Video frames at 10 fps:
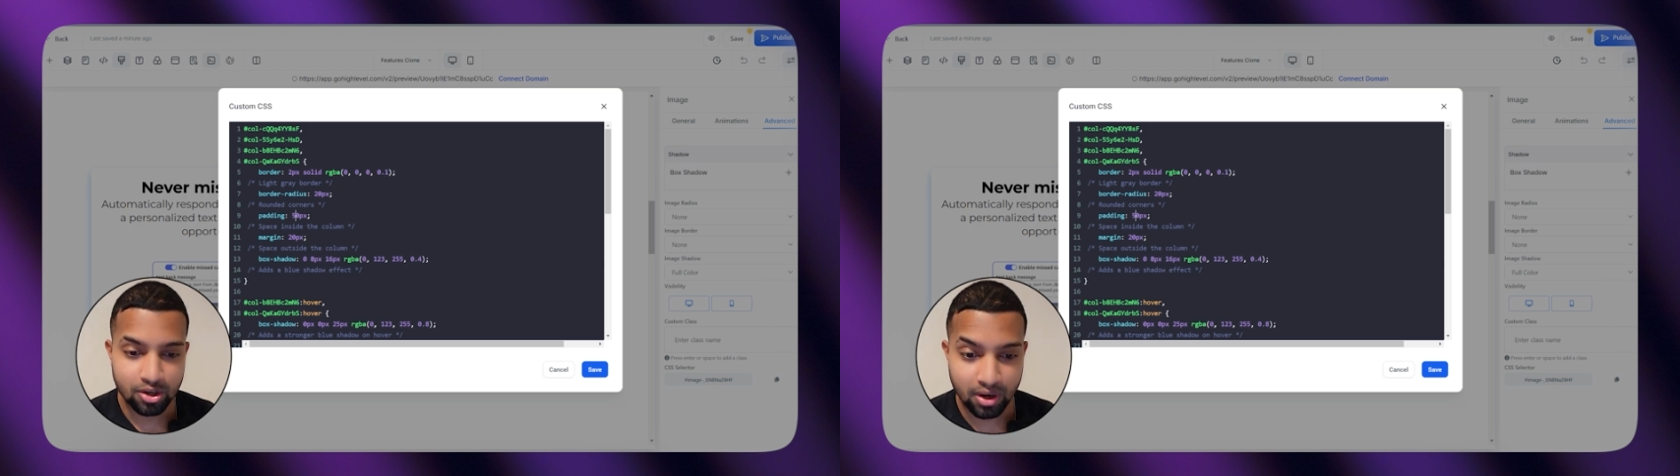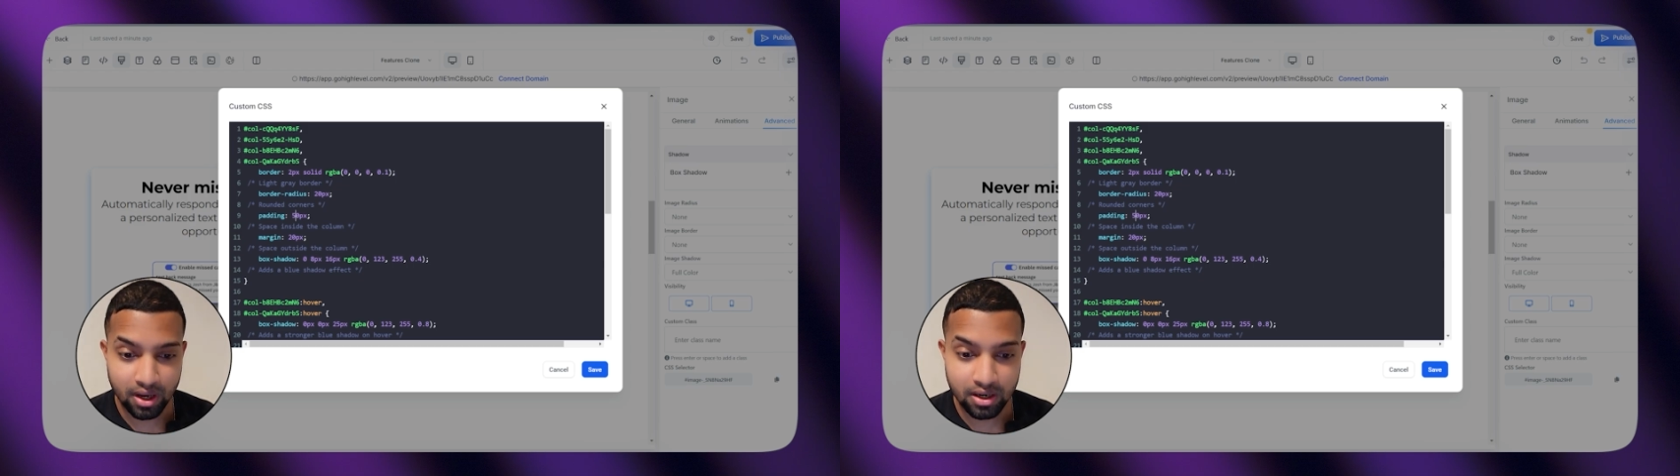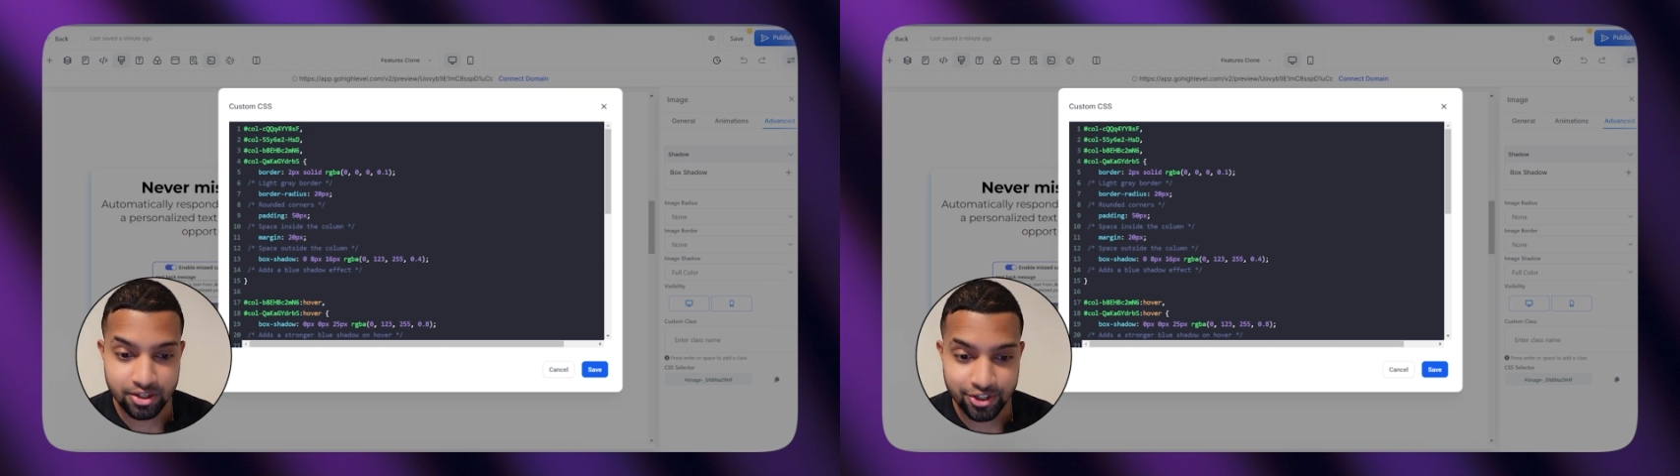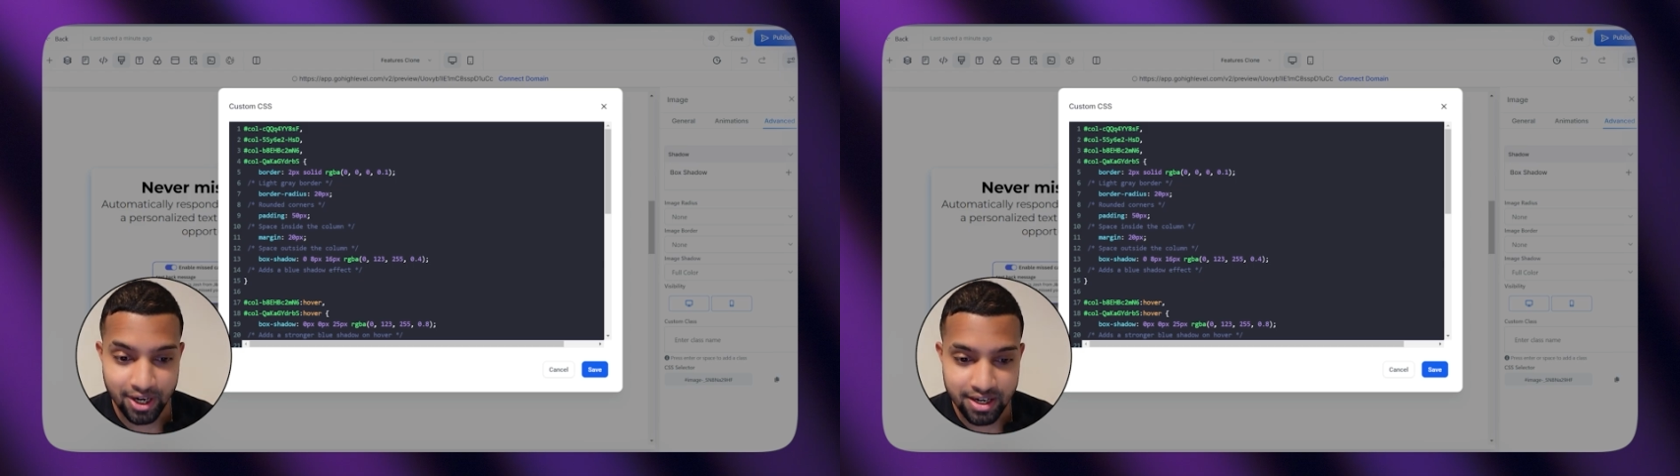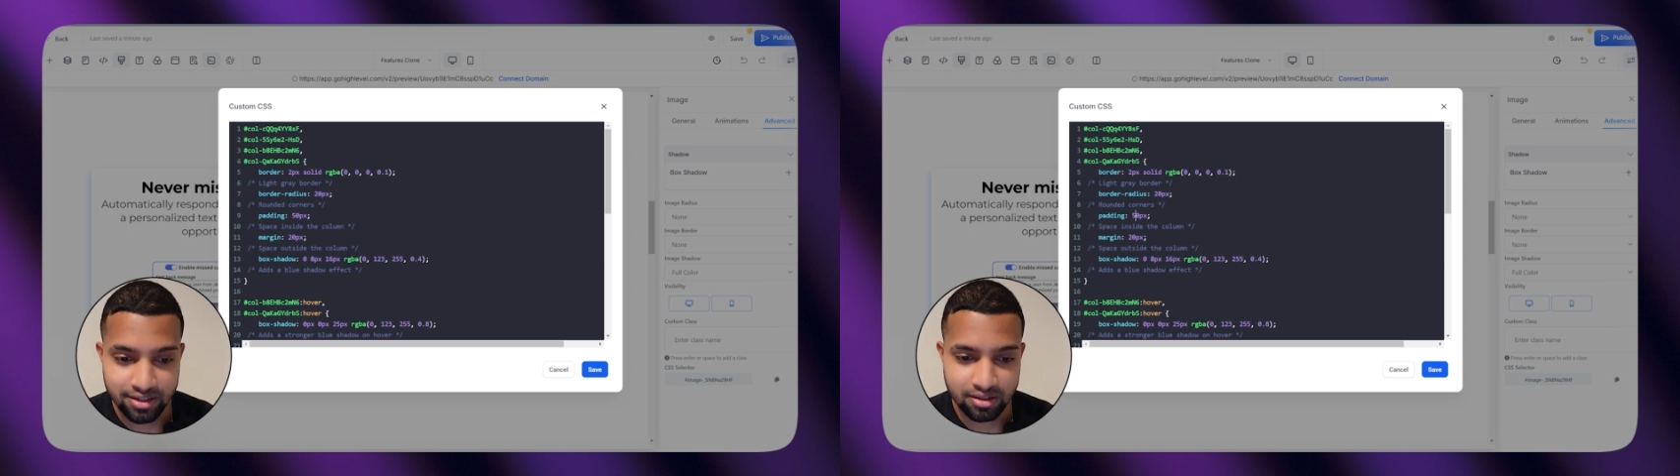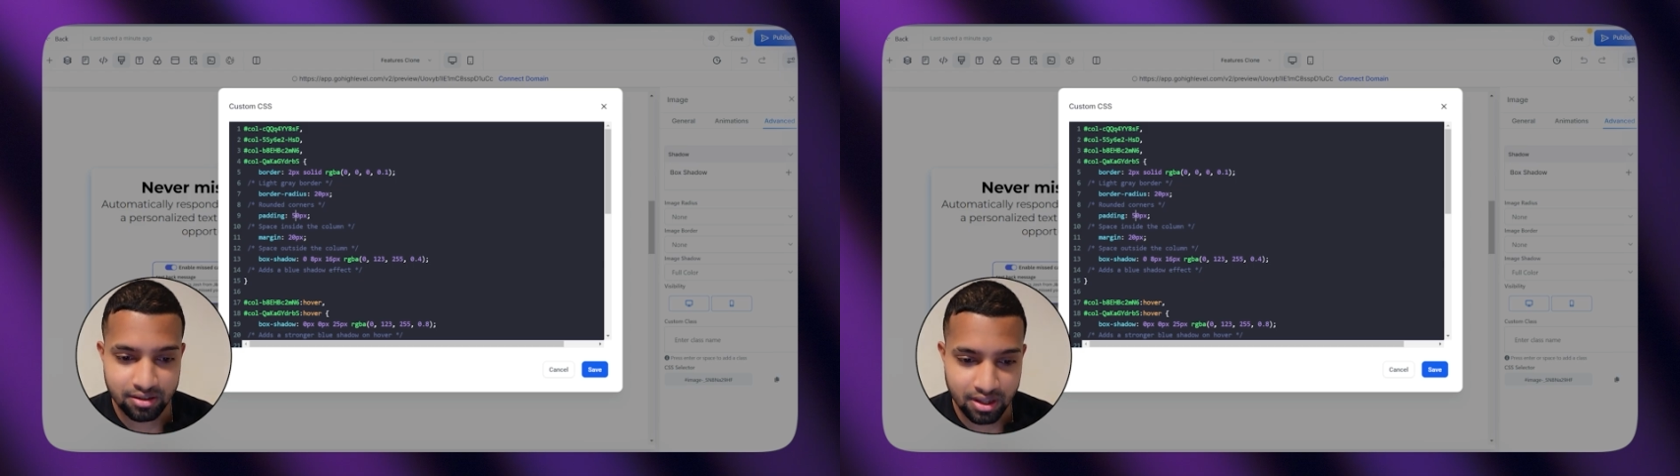You can change